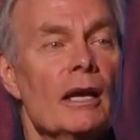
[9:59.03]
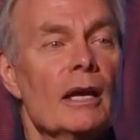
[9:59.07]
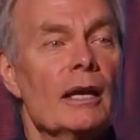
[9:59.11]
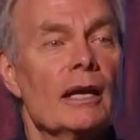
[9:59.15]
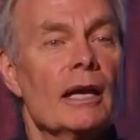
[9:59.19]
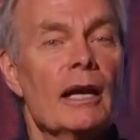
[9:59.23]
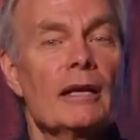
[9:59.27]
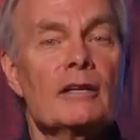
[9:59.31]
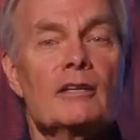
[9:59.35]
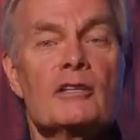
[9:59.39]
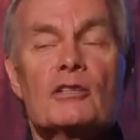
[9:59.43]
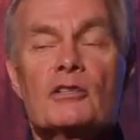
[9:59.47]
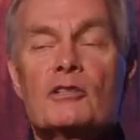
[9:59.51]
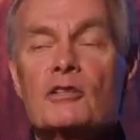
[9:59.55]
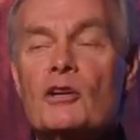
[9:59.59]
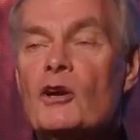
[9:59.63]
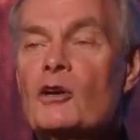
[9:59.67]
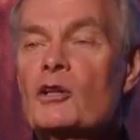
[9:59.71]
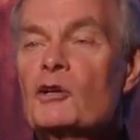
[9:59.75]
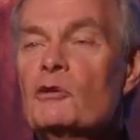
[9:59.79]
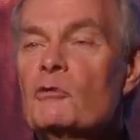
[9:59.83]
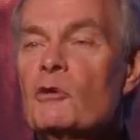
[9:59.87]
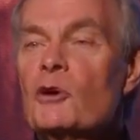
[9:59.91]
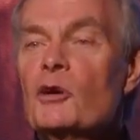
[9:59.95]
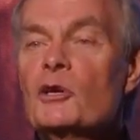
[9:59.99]
And I just
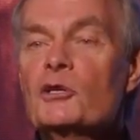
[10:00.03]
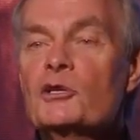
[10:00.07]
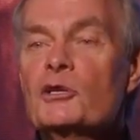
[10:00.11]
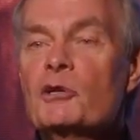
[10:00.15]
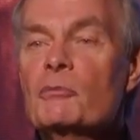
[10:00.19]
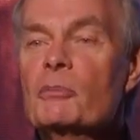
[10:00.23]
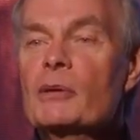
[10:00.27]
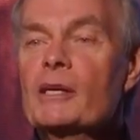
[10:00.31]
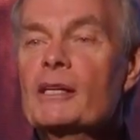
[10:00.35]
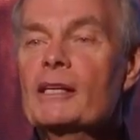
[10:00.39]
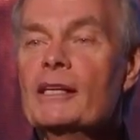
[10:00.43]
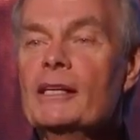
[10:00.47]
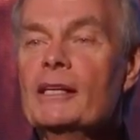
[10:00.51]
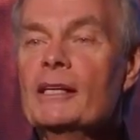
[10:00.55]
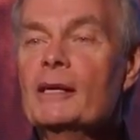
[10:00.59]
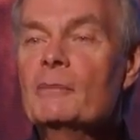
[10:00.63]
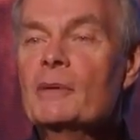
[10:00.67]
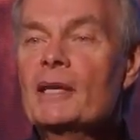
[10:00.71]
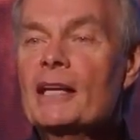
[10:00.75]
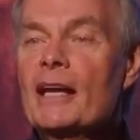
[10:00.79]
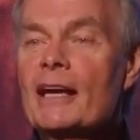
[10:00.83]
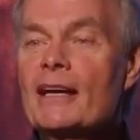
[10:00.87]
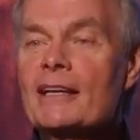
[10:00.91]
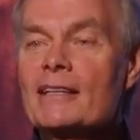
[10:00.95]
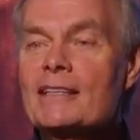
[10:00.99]
started worshiping
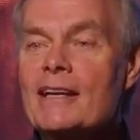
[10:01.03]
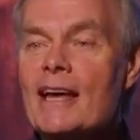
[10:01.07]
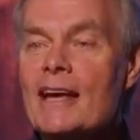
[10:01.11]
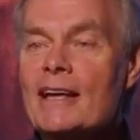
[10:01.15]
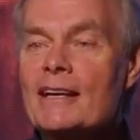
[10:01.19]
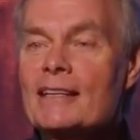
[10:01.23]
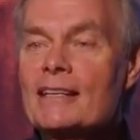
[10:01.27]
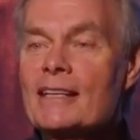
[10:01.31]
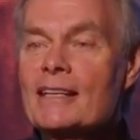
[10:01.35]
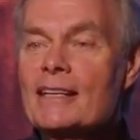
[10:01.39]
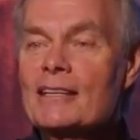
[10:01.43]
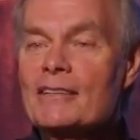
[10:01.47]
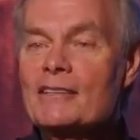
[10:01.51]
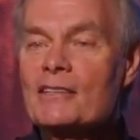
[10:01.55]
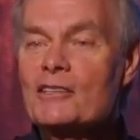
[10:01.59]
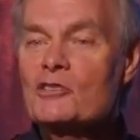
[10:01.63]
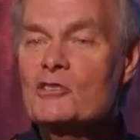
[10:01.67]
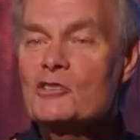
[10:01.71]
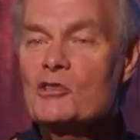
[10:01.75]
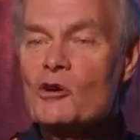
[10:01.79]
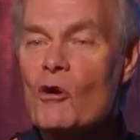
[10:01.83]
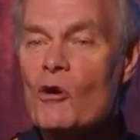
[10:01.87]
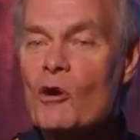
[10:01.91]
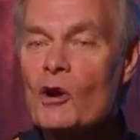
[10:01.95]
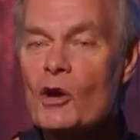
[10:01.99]
Him, and as I did, the
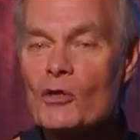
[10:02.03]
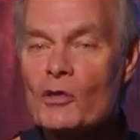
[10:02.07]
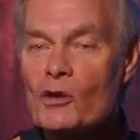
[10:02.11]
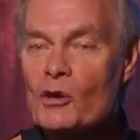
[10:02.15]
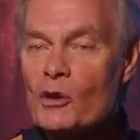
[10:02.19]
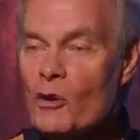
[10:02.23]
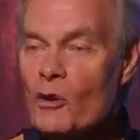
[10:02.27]
joy of the